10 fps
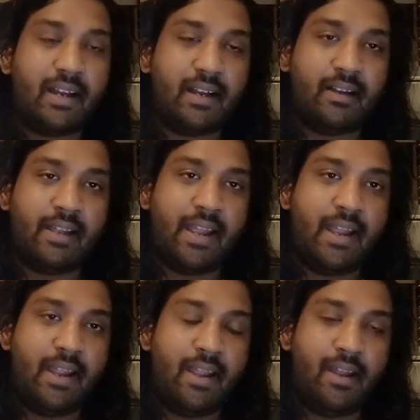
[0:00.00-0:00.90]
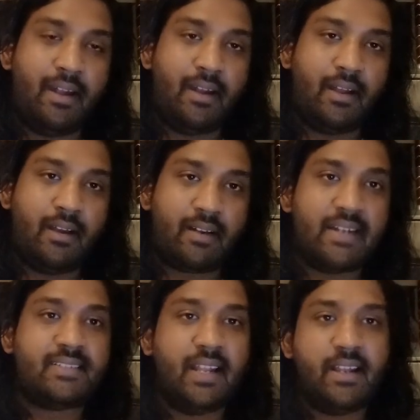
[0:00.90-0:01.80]
and
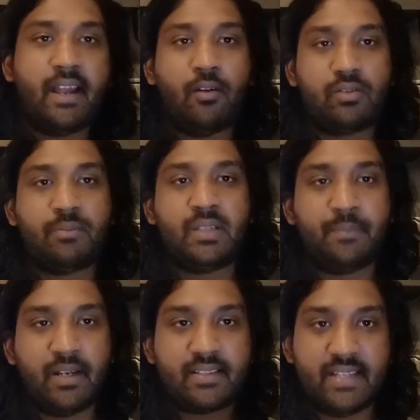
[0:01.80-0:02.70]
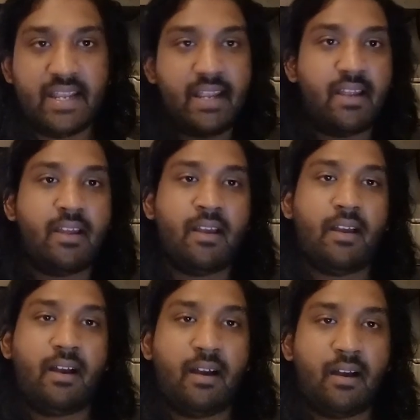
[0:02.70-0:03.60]
Renslayer and also Miss Minutes, they
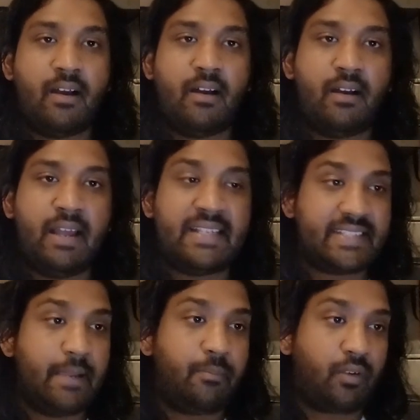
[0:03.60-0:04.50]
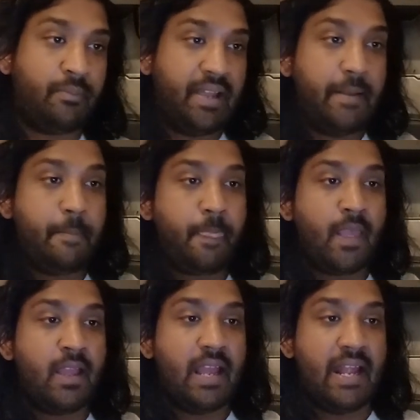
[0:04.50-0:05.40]
escape from there,
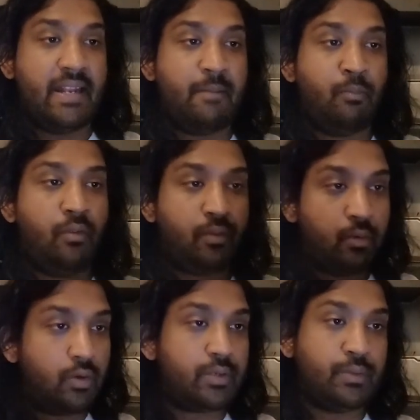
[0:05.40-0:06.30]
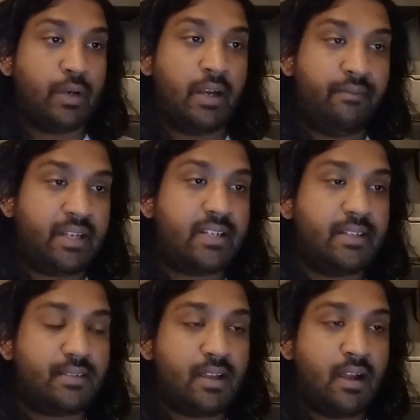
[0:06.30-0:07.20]
and they go to
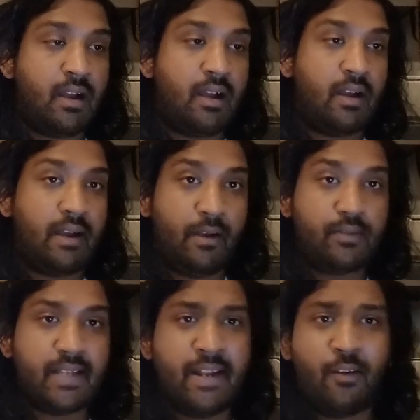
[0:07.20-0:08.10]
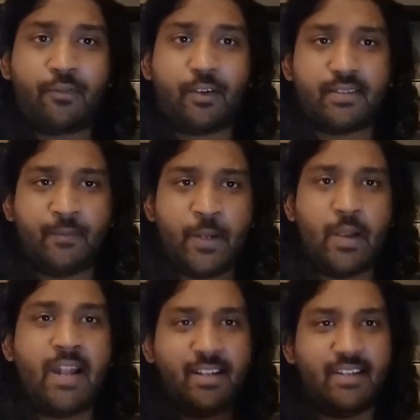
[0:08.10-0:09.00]
Victor's house. And of course, when you
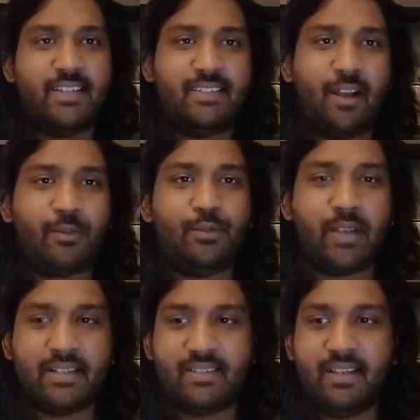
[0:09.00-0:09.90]
enter his house, you can see